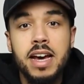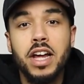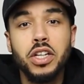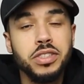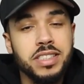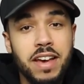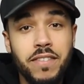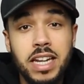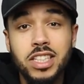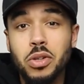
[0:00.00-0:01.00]
I know
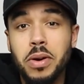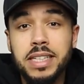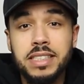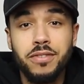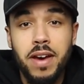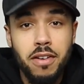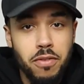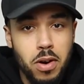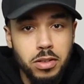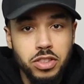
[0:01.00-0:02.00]
saving is not easy for
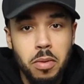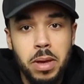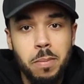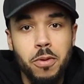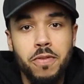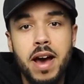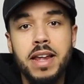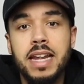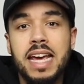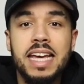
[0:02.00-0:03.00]
everyone. Some people
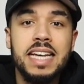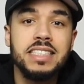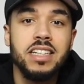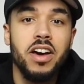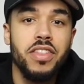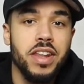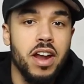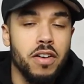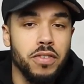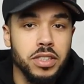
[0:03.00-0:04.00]
find it easier than
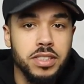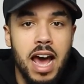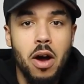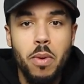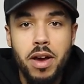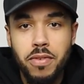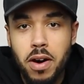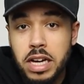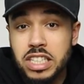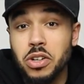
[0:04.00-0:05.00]
others.
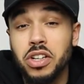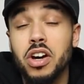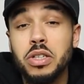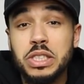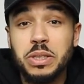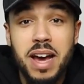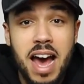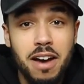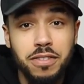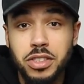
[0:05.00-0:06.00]
However, you're going to
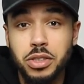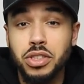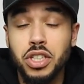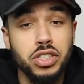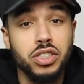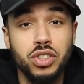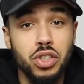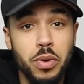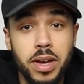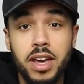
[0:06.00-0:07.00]
have to just
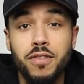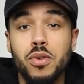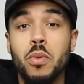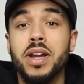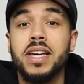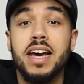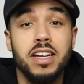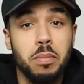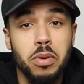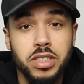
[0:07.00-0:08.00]
do it. If you want to get a
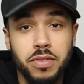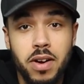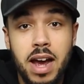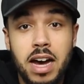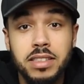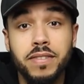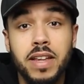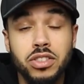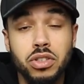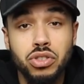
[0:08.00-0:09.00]
deposit for a house, if
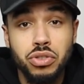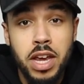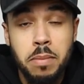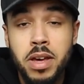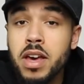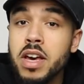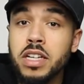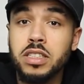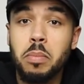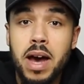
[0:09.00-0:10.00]
that's your dream
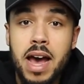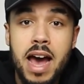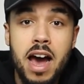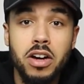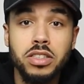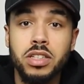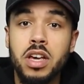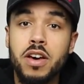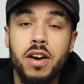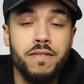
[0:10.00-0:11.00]
to buy a house,
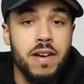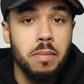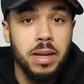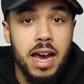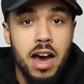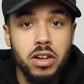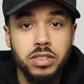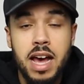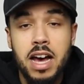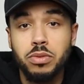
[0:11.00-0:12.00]
a family house,
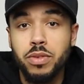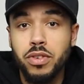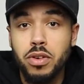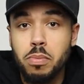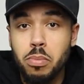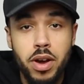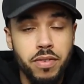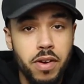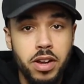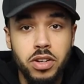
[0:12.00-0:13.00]
a house with your
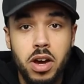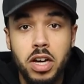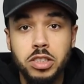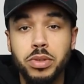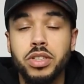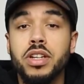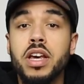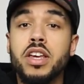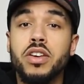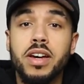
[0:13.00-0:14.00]
boyfriend, your husband,
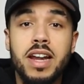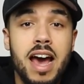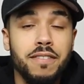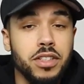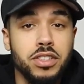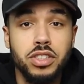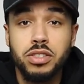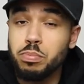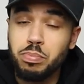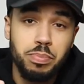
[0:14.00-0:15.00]
you're going to have to
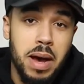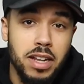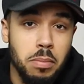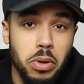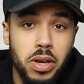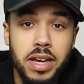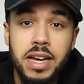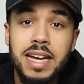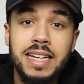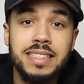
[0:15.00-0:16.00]
just bite the
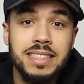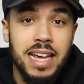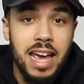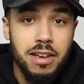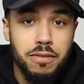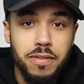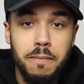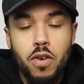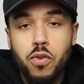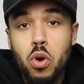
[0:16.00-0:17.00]
bullet, save.
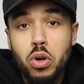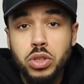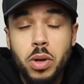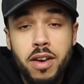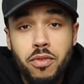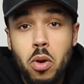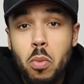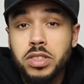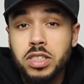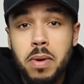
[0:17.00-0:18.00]
Of course, not everyone
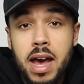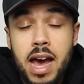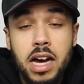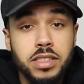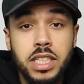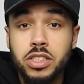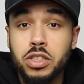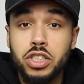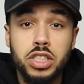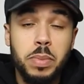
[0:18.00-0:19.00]
wants to buy a house. This
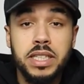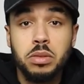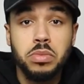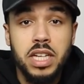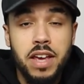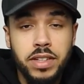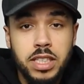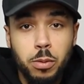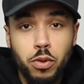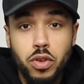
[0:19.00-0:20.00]
could just be some saving
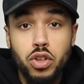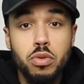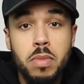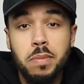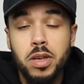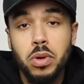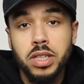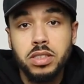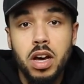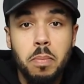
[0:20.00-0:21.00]
tips for you. Maybe you want
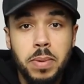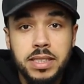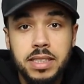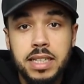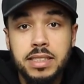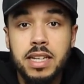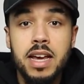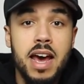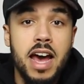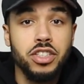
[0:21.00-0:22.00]
to start a business
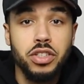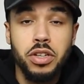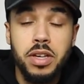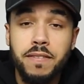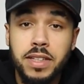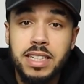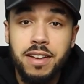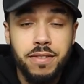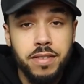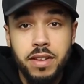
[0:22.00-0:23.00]
and you have to
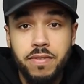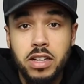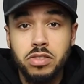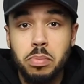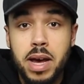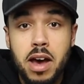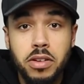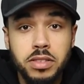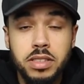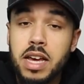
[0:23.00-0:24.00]
save
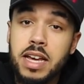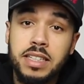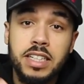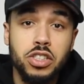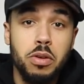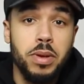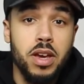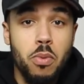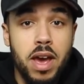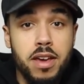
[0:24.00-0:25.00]
£50,000. This could be
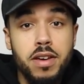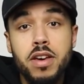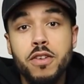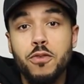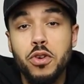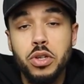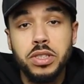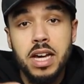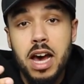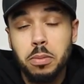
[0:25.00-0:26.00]
a way for you
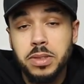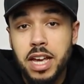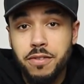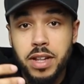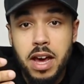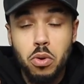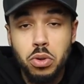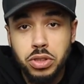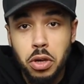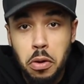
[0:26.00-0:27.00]
to help save for that
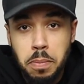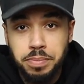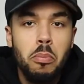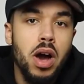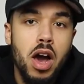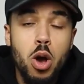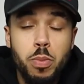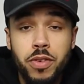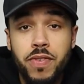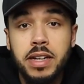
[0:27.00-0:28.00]
also. But I
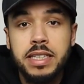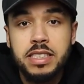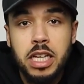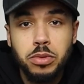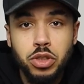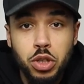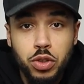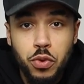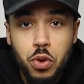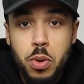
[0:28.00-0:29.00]
hope you found these tips
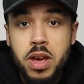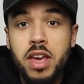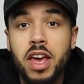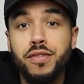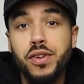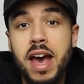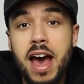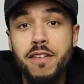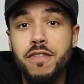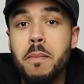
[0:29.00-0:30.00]
useful. If you
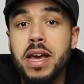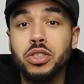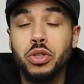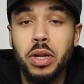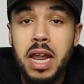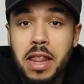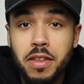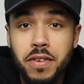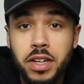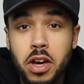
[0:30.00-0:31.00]
have, make sure you like
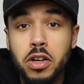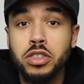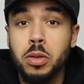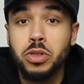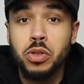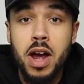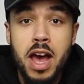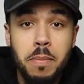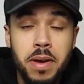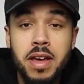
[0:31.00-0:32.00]
the video,
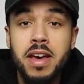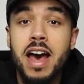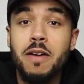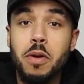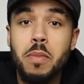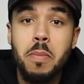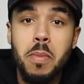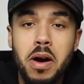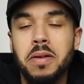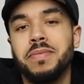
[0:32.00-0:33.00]
subscribe, and
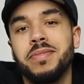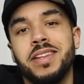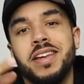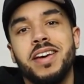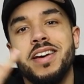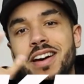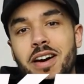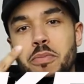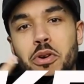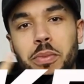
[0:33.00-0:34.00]
remember,
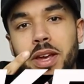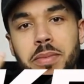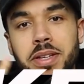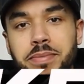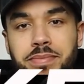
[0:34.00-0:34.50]
I'm broke, baby.